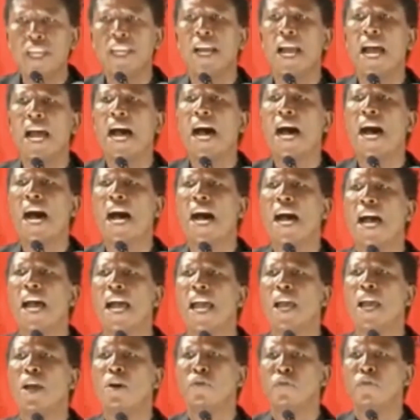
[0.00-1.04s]
We
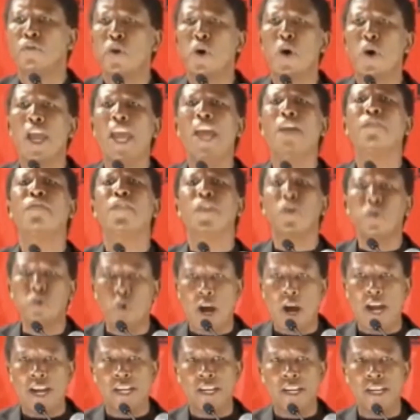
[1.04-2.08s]
are for
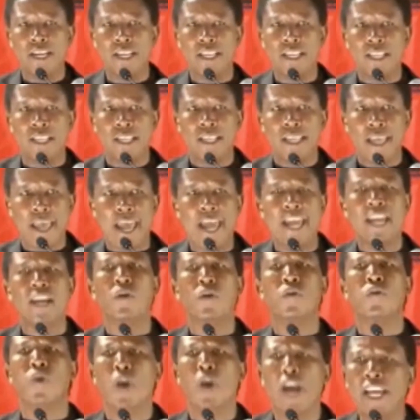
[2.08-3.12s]
everyone,
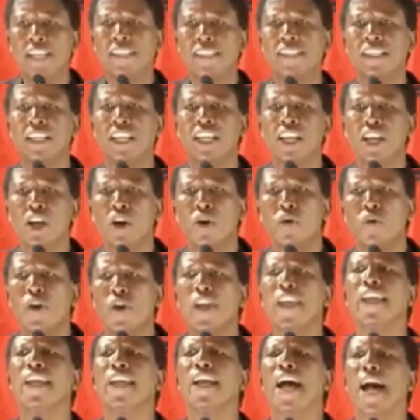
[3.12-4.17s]
and worse,
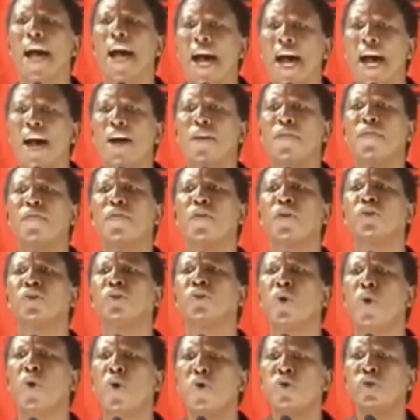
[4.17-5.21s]
we are
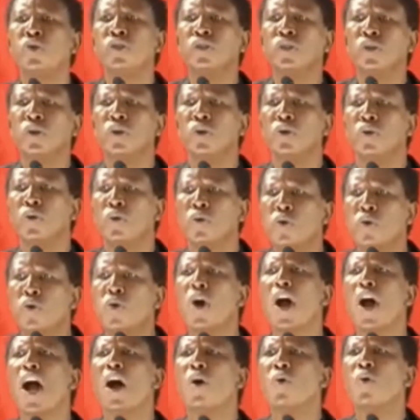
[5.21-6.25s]
for those
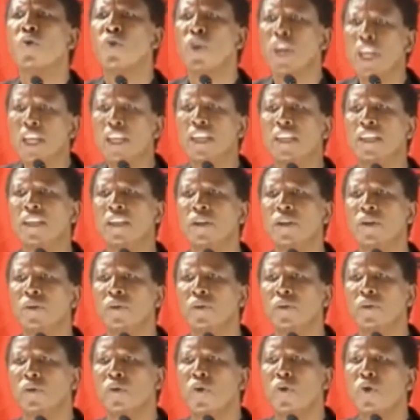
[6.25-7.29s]
who are weak,
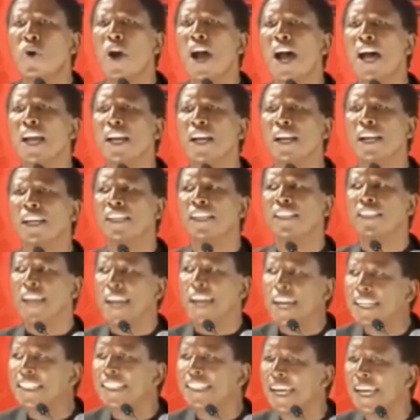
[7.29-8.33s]
who are
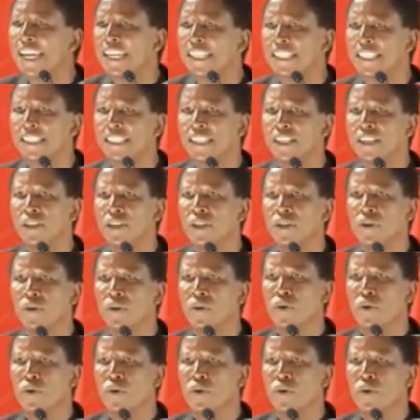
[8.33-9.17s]
rejected,